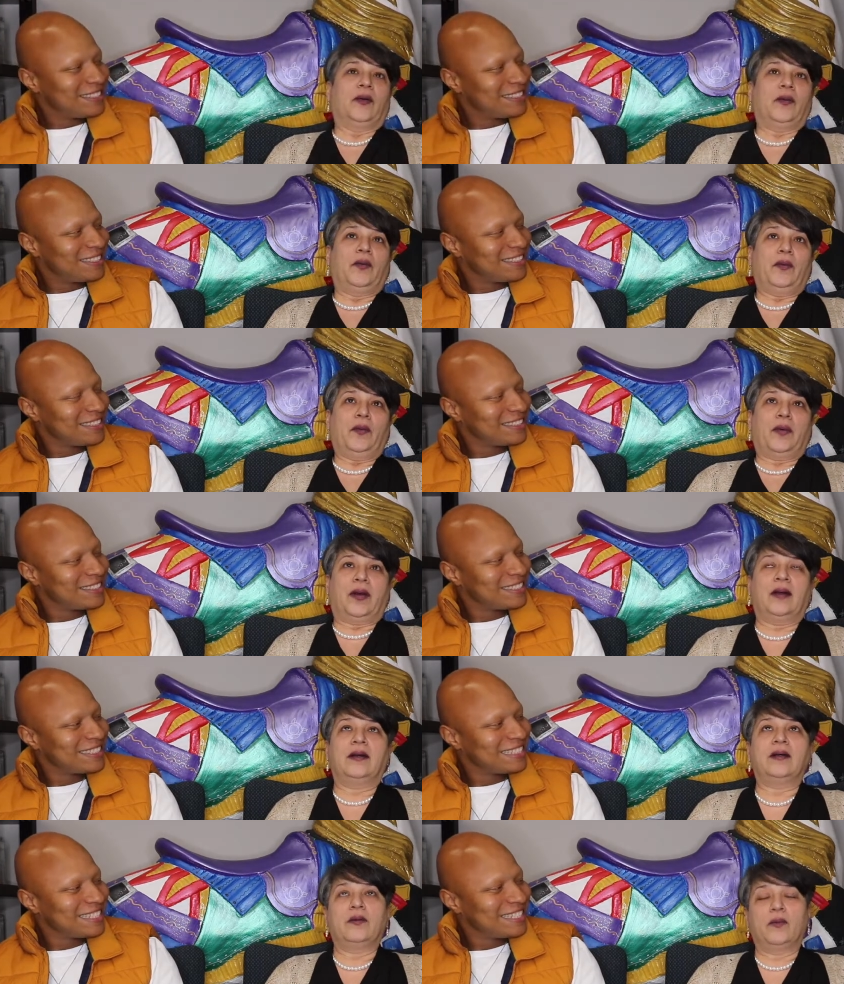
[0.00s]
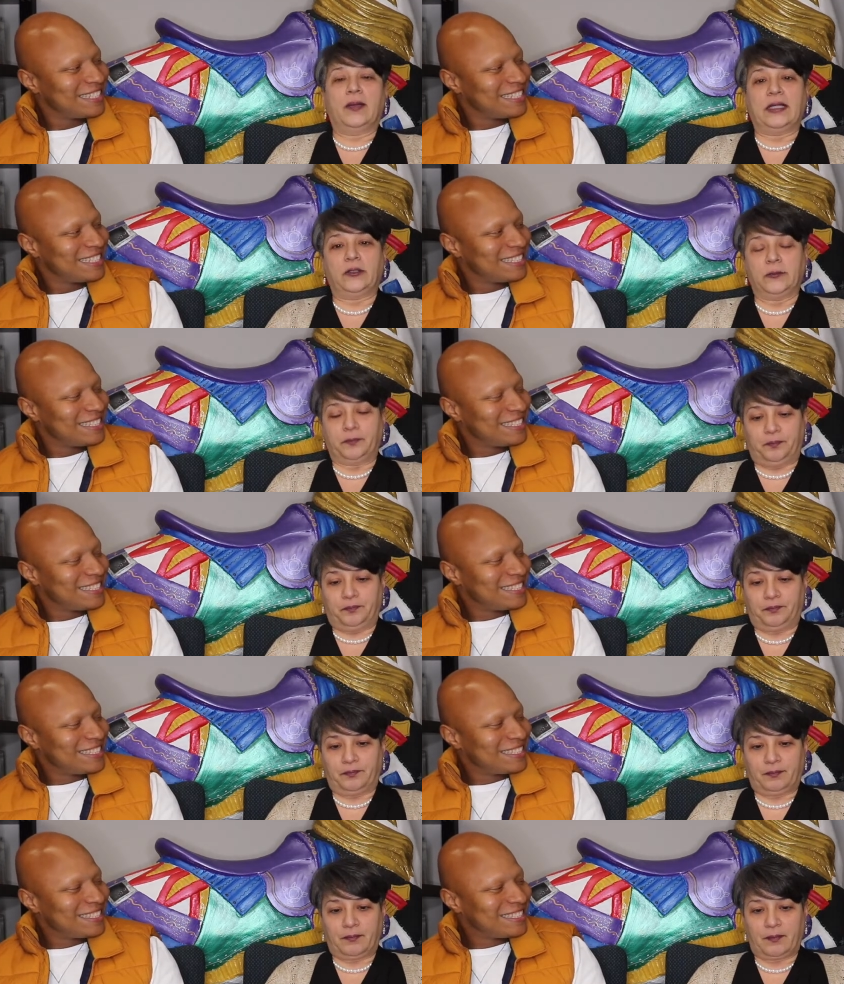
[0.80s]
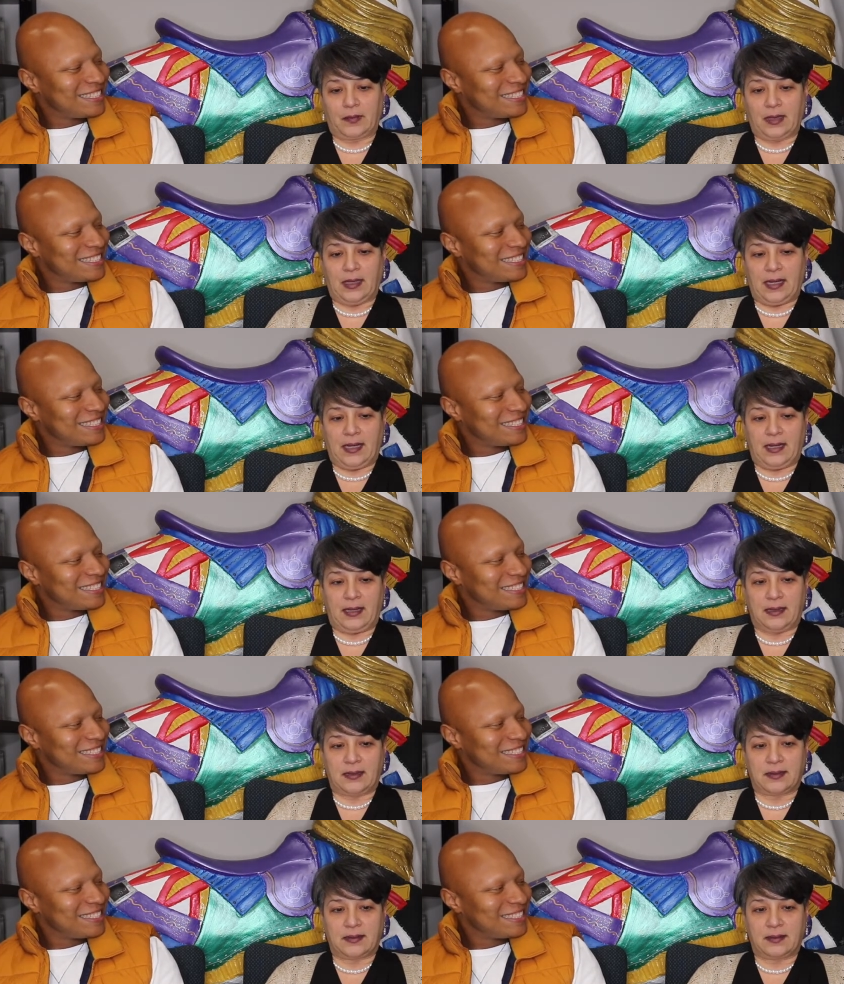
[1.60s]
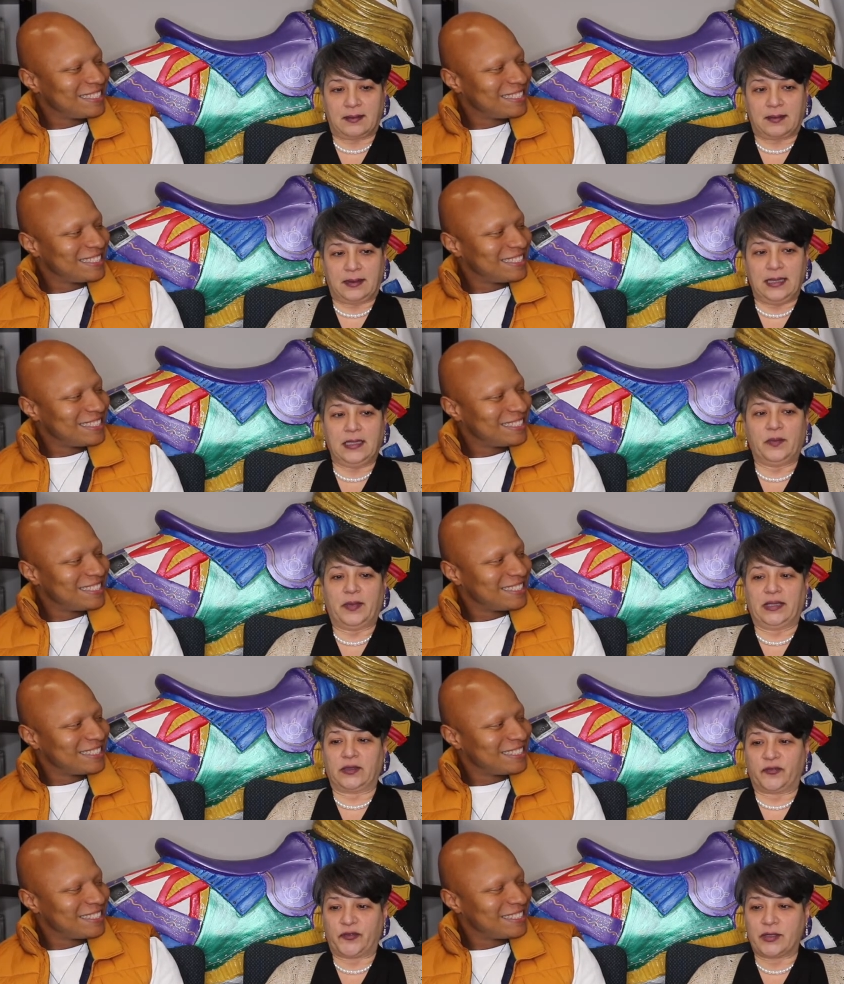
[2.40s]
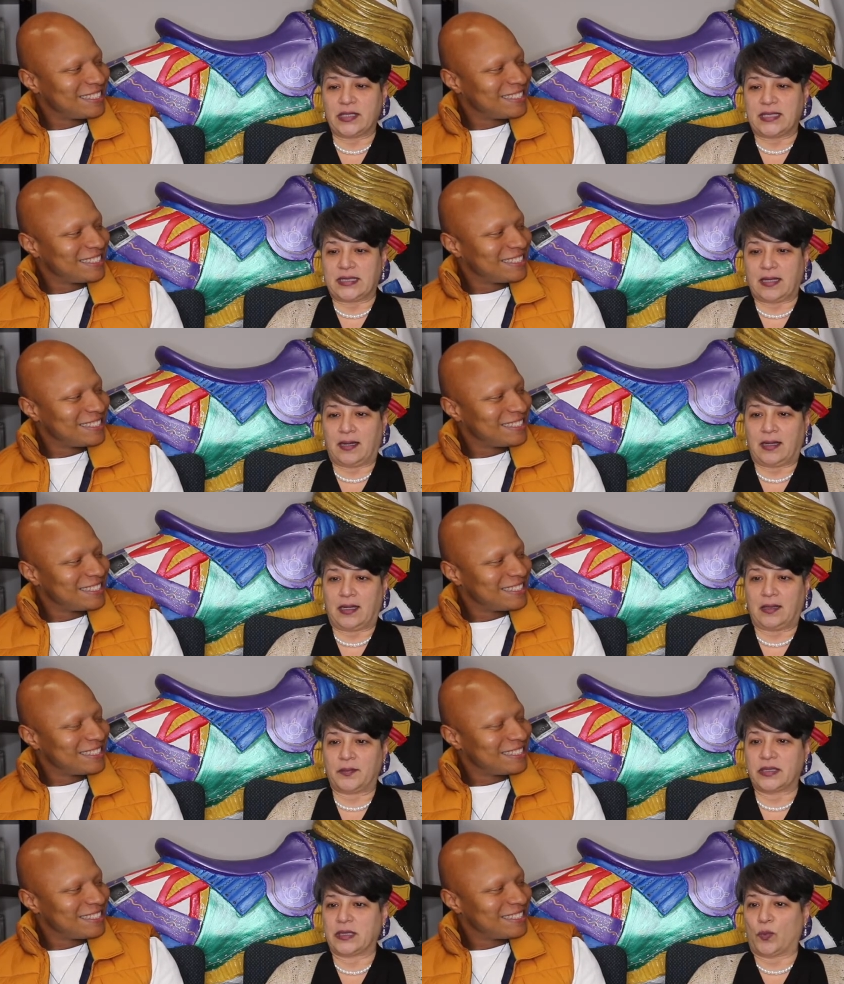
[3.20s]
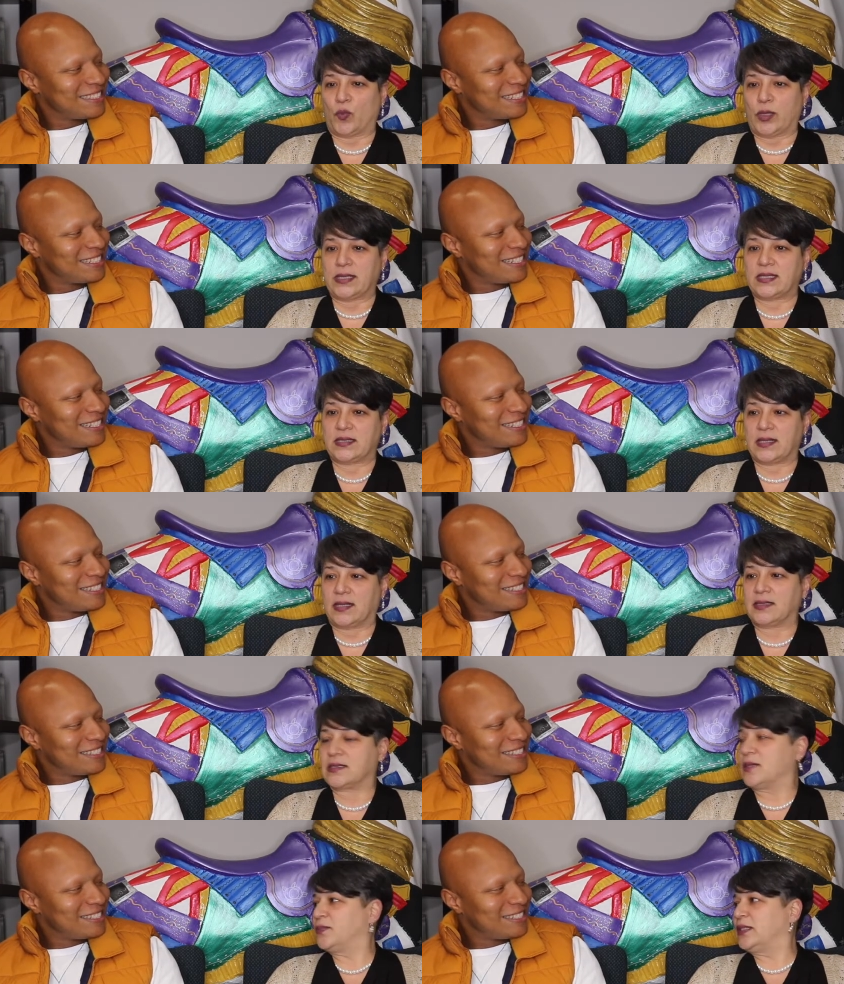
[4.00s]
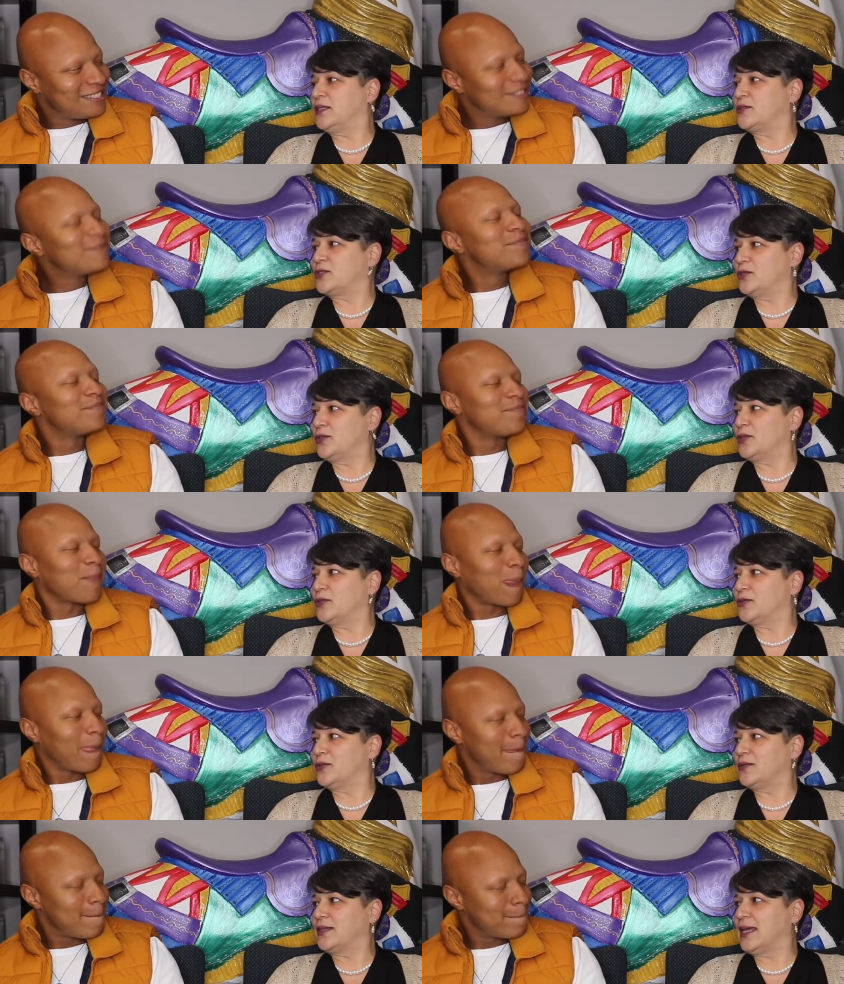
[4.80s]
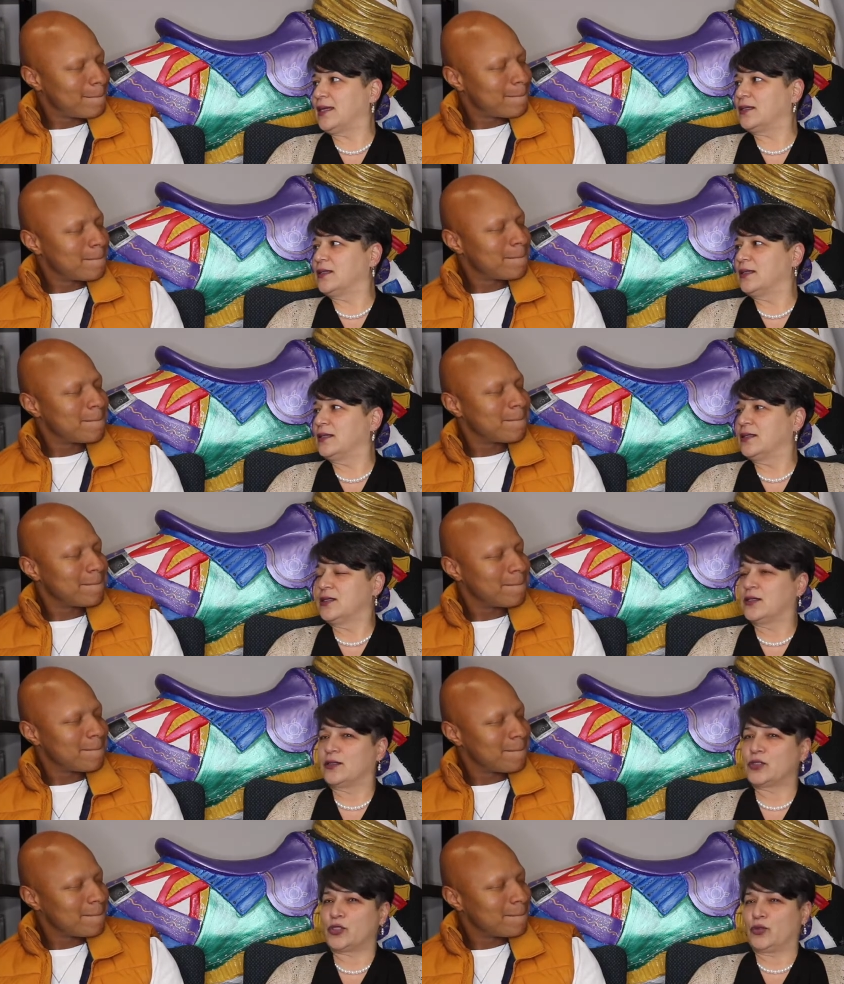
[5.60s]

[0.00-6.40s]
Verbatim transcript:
Speaker 1: Oh, well, uh, think about the first time someone said something to you that mm.